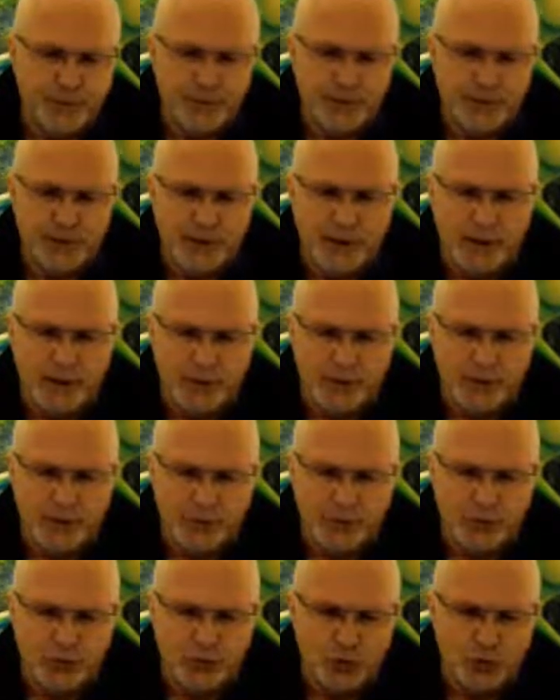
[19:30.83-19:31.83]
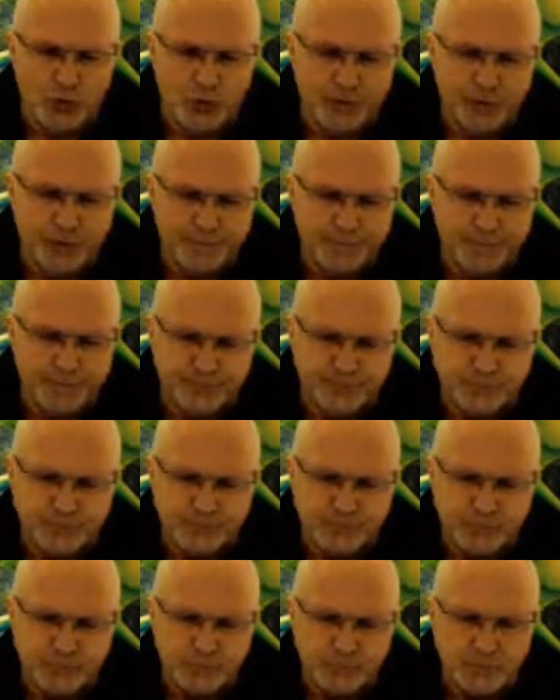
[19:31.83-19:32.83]
Become much more stronger.
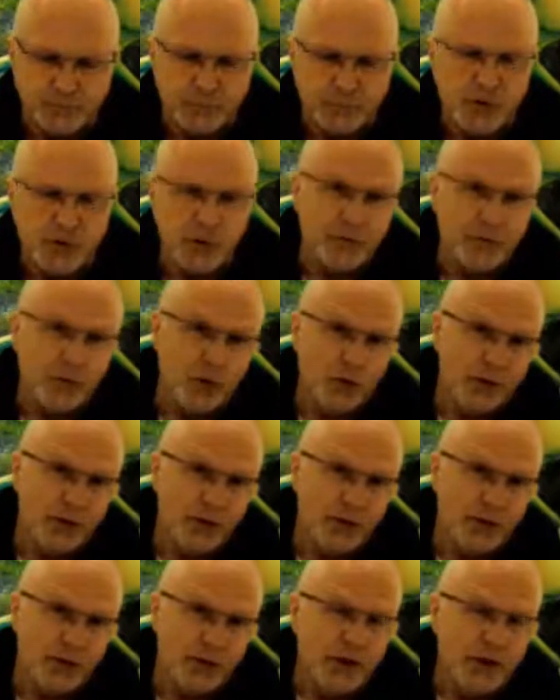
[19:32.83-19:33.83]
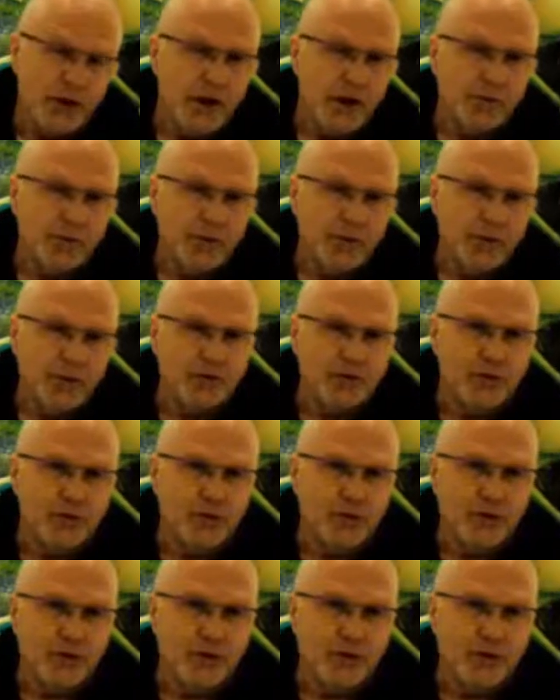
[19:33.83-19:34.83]
Of course, personal
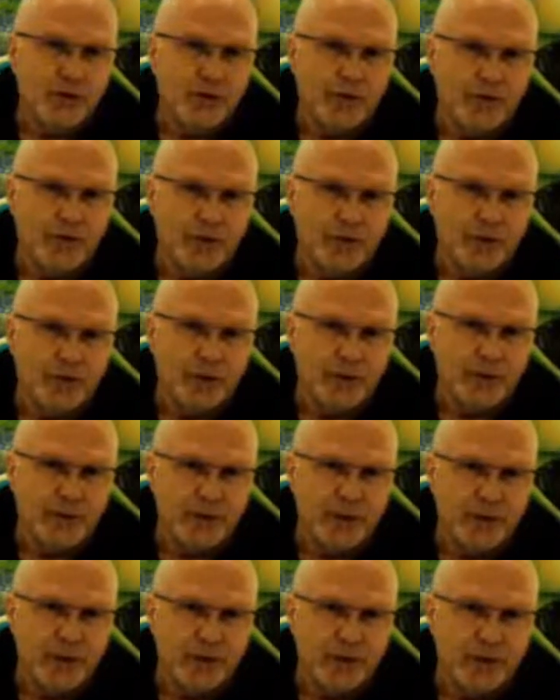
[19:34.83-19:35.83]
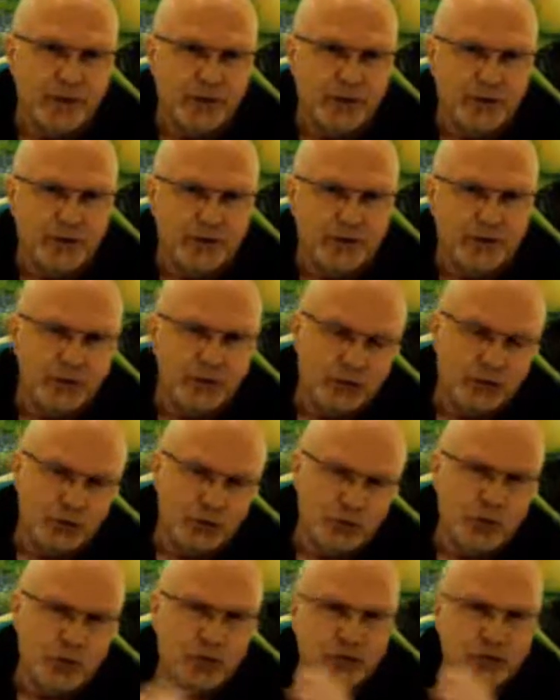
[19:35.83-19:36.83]
growth is not something that you can
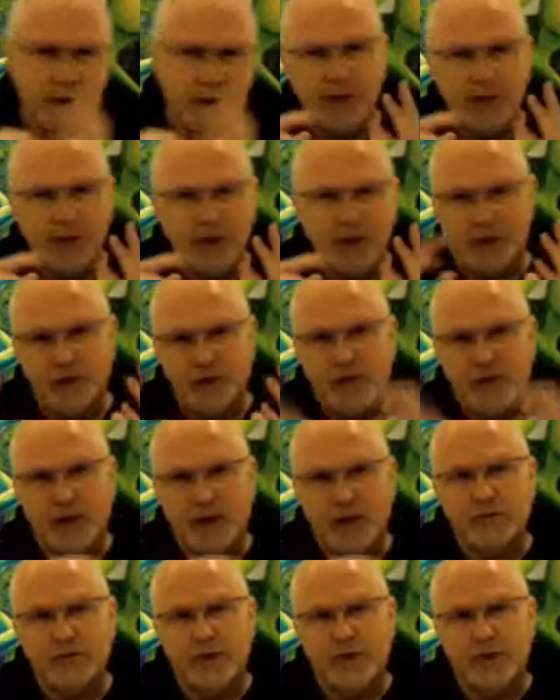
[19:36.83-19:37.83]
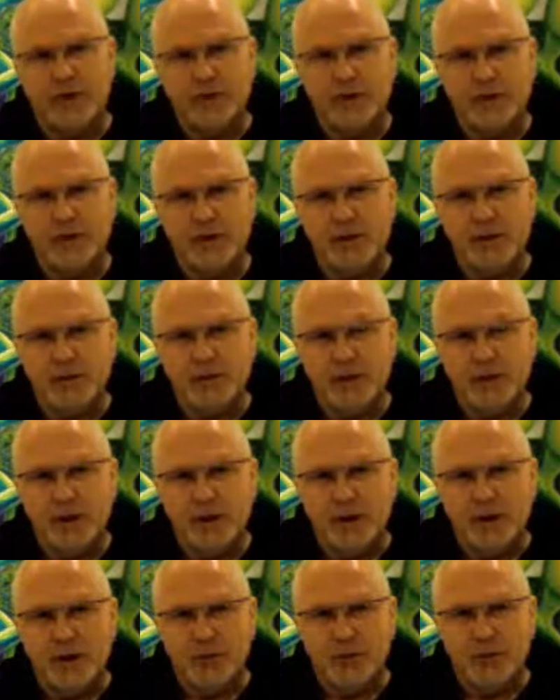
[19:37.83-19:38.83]
do or change inside 5 minutes.
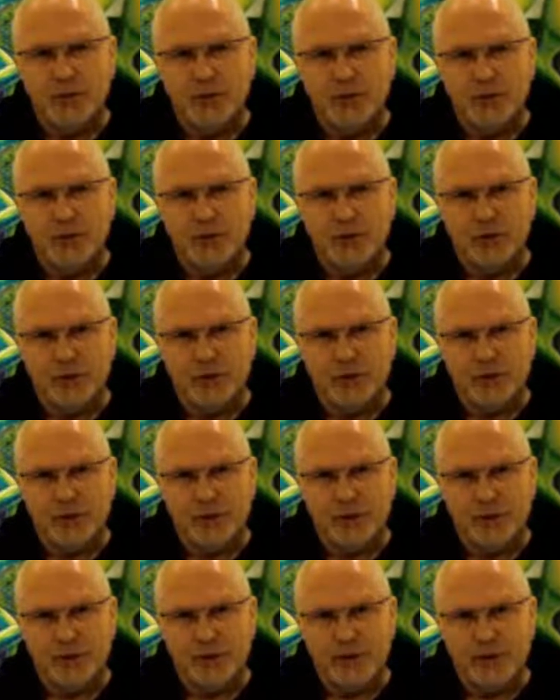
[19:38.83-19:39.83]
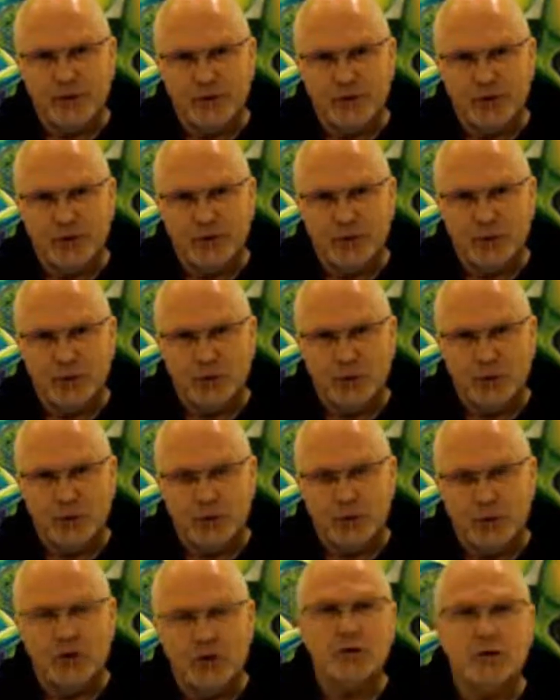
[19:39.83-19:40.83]
Personal growth is something that you have to
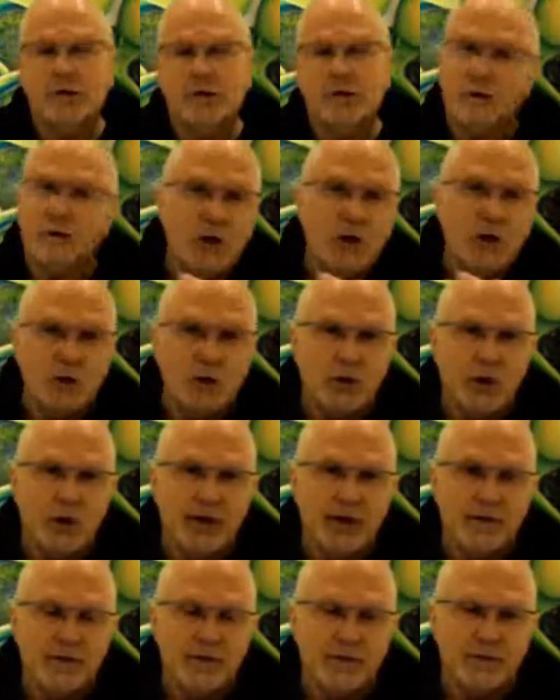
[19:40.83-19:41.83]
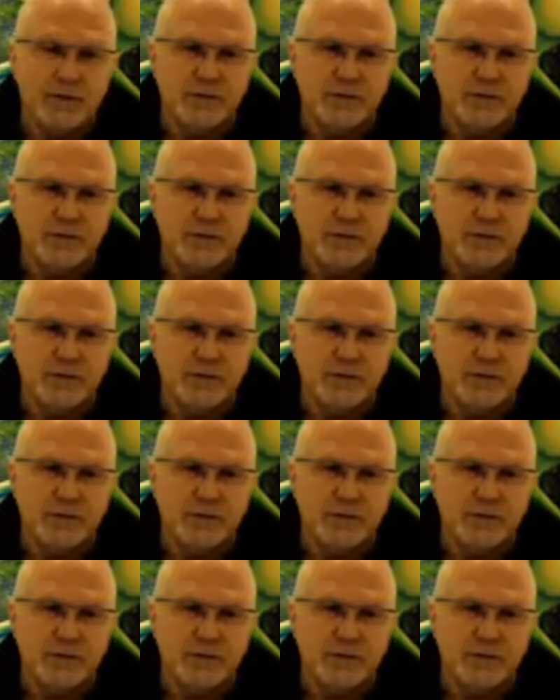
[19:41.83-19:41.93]
work on your whole life.